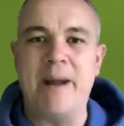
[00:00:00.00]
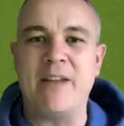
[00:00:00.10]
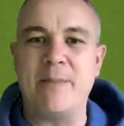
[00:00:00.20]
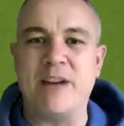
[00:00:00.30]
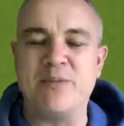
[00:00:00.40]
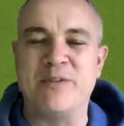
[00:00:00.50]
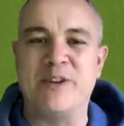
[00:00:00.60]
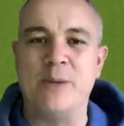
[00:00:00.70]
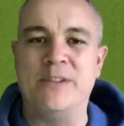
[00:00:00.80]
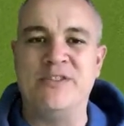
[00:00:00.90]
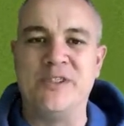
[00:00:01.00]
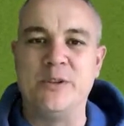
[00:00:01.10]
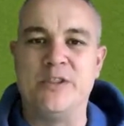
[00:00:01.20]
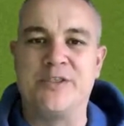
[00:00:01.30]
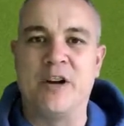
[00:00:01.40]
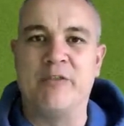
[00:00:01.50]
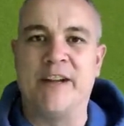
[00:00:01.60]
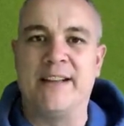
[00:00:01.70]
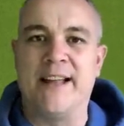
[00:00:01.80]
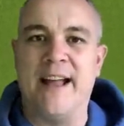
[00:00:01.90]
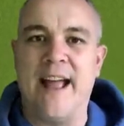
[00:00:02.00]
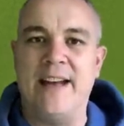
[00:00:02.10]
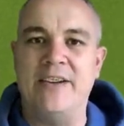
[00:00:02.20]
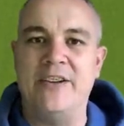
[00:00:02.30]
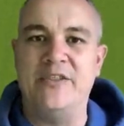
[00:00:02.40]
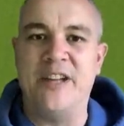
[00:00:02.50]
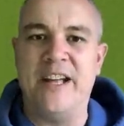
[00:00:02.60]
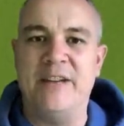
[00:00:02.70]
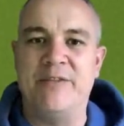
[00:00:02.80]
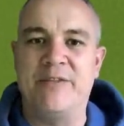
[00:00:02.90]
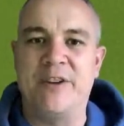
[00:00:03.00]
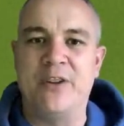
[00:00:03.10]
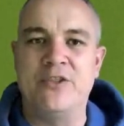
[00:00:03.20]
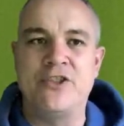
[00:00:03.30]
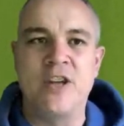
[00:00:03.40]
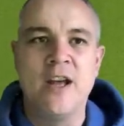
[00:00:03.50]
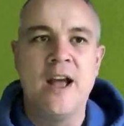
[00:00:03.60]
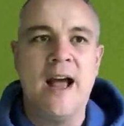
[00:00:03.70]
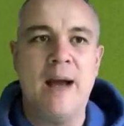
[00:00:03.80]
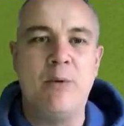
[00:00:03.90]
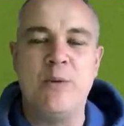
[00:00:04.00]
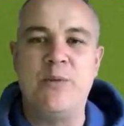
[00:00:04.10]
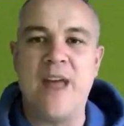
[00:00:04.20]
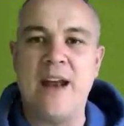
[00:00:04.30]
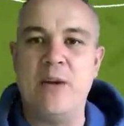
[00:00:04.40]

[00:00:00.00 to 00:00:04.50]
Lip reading: in a man of the match performance. Lucas Gottwald there heading us in front. We